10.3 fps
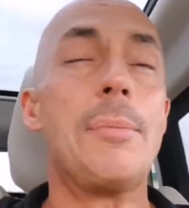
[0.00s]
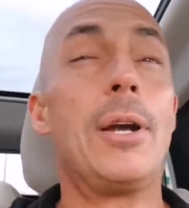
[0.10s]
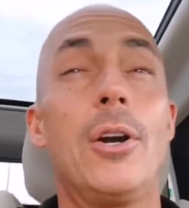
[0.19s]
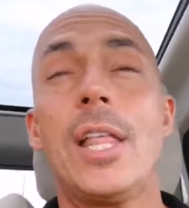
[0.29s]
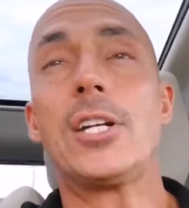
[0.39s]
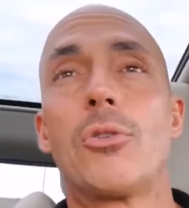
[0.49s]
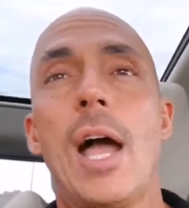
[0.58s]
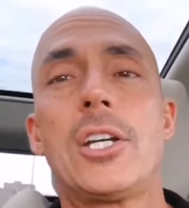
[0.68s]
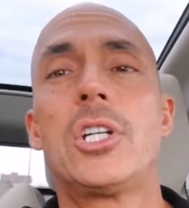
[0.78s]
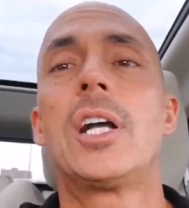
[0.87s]
the mirror in that
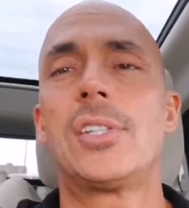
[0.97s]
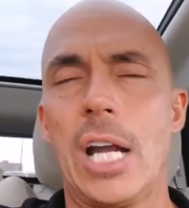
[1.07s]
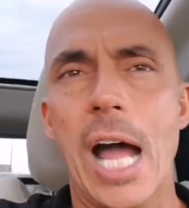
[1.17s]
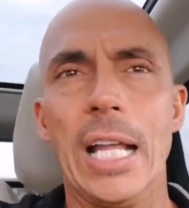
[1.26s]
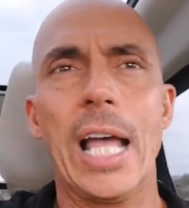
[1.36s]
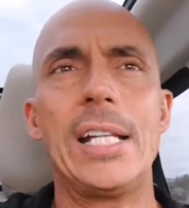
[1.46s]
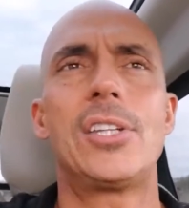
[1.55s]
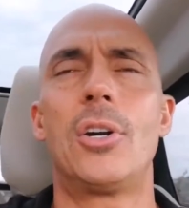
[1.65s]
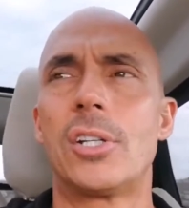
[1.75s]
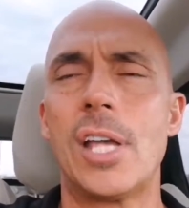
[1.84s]
direction because it
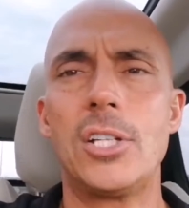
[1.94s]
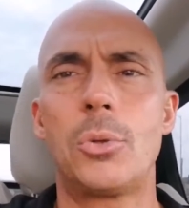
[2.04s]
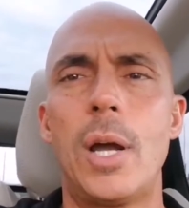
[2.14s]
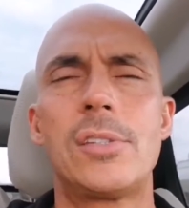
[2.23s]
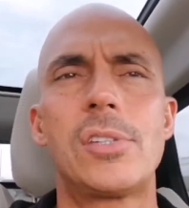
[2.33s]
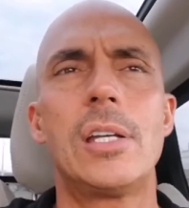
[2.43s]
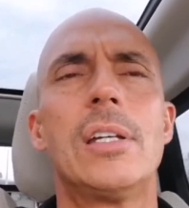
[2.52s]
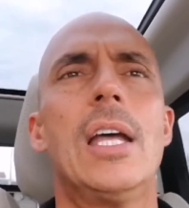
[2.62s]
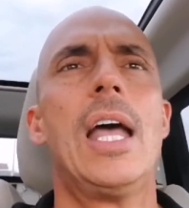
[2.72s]
highlights it or accentuates it.